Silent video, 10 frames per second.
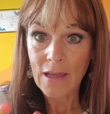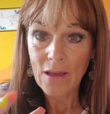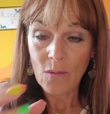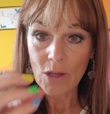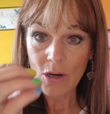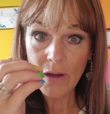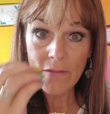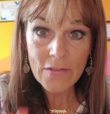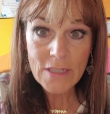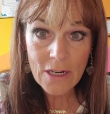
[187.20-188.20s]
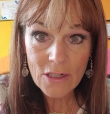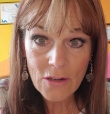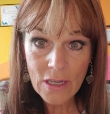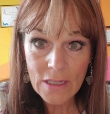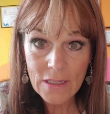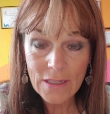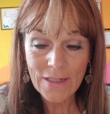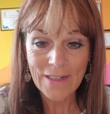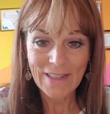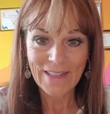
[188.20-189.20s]
When you don't have enough serotonin,
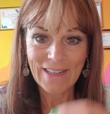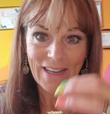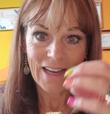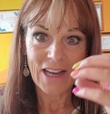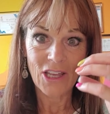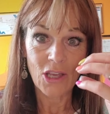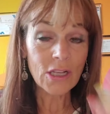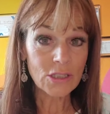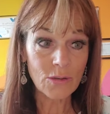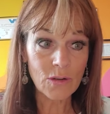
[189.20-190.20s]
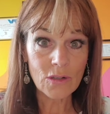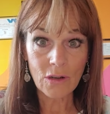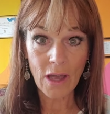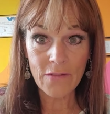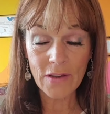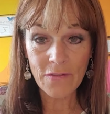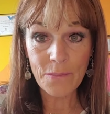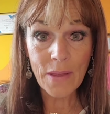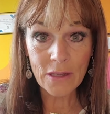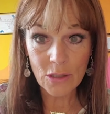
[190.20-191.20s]
you also don't have enough
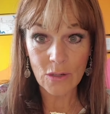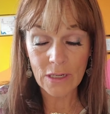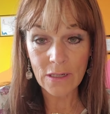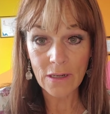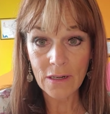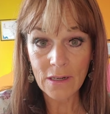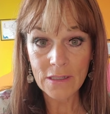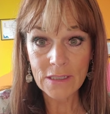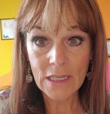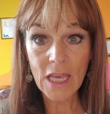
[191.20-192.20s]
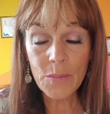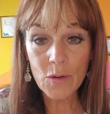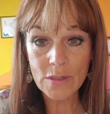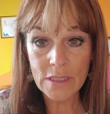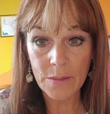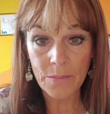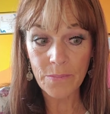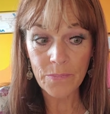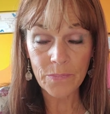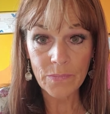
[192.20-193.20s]
melatonin to keep you asleep.
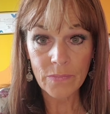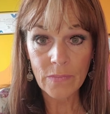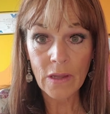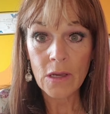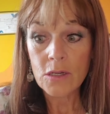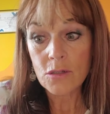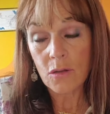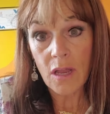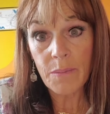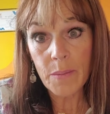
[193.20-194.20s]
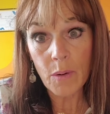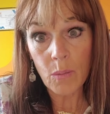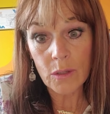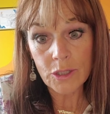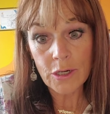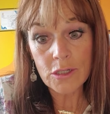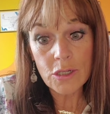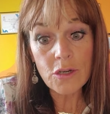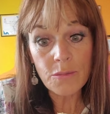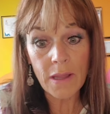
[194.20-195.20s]
So a lot of people will turn
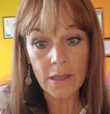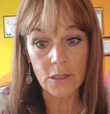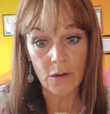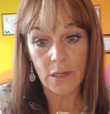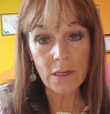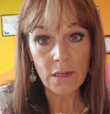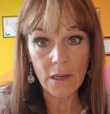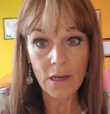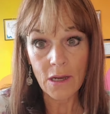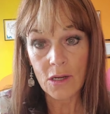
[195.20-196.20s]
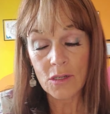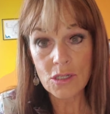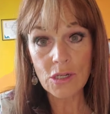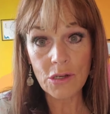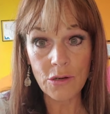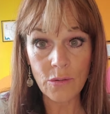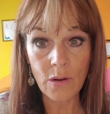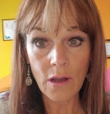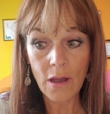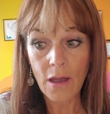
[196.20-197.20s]
to melatonin to
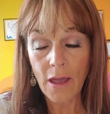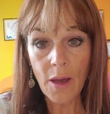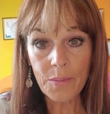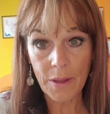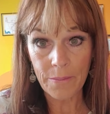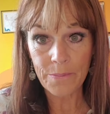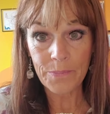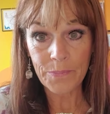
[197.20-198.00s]
help them.